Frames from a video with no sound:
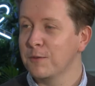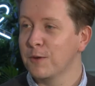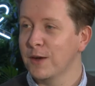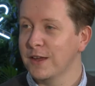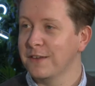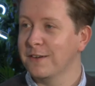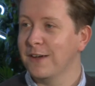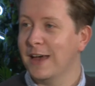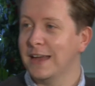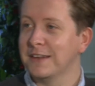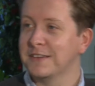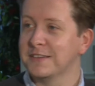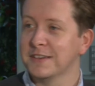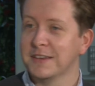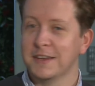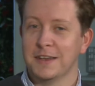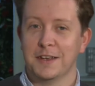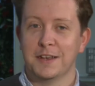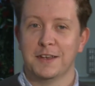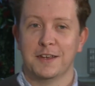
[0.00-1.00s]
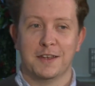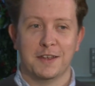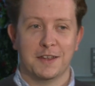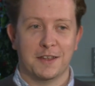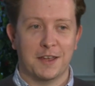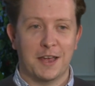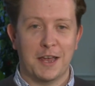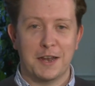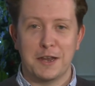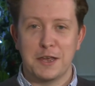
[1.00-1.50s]
where you had
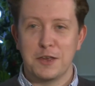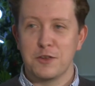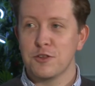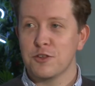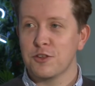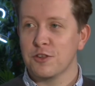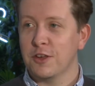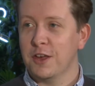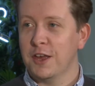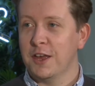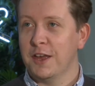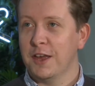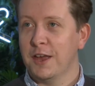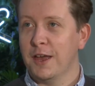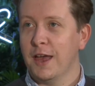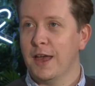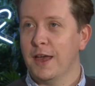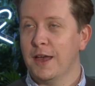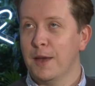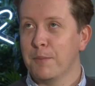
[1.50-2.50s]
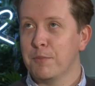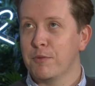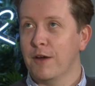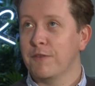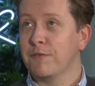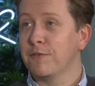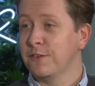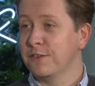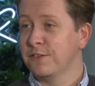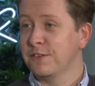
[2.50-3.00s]
a niche, a
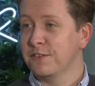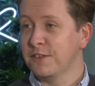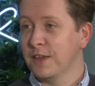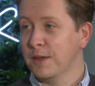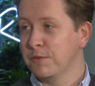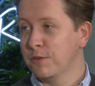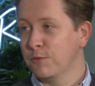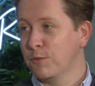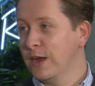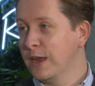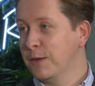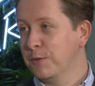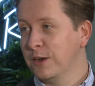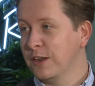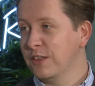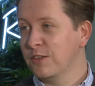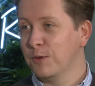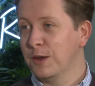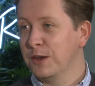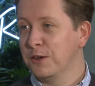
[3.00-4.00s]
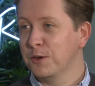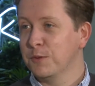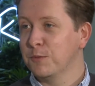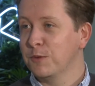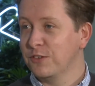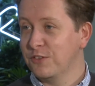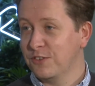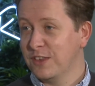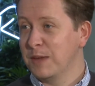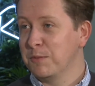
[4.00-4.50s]
preference in terms of where you wanted to end up,
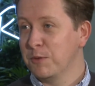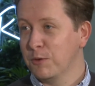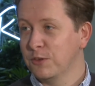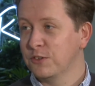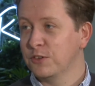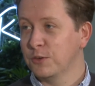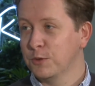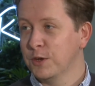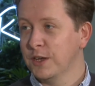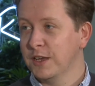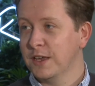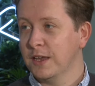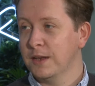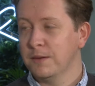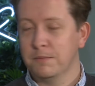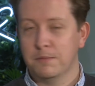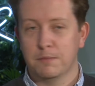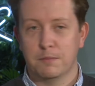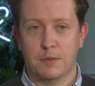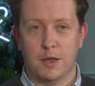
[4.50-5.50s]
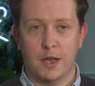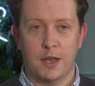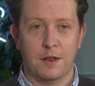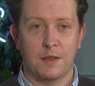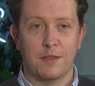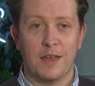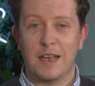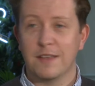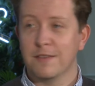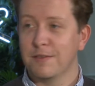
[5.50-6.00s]
which team you want to work in,
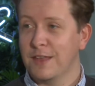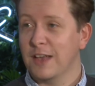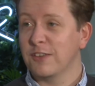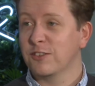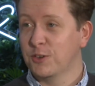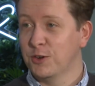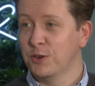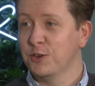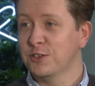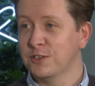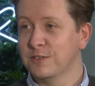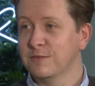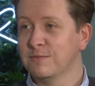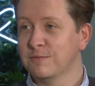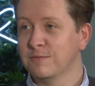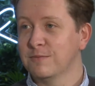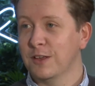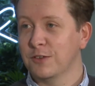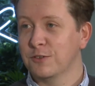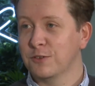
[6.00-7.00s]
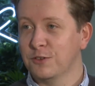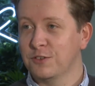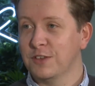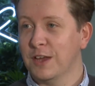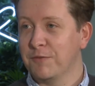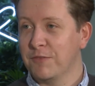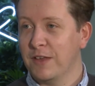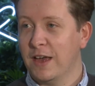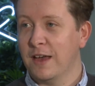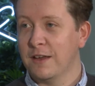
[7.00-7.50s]
and that's good. That's good to
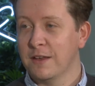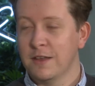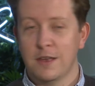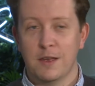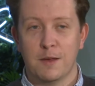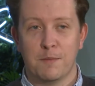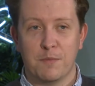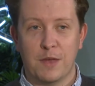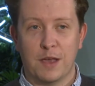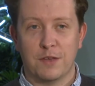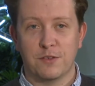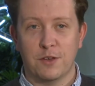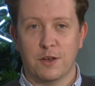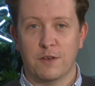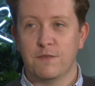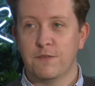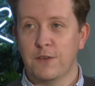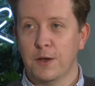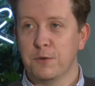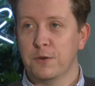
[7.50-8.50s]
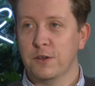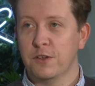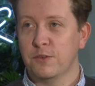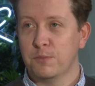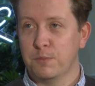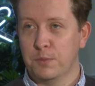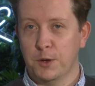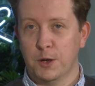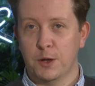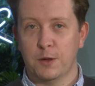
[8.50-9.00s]
have that sort of focus,
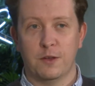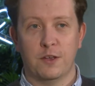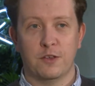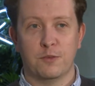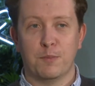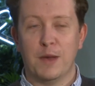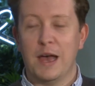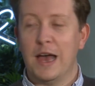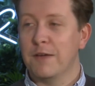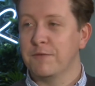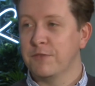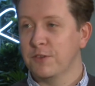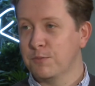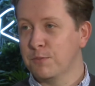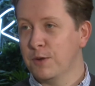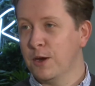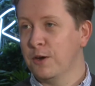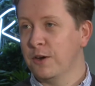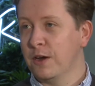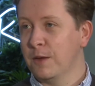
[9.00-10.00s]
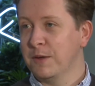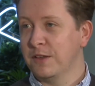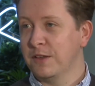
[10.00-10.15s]
but as part of this program,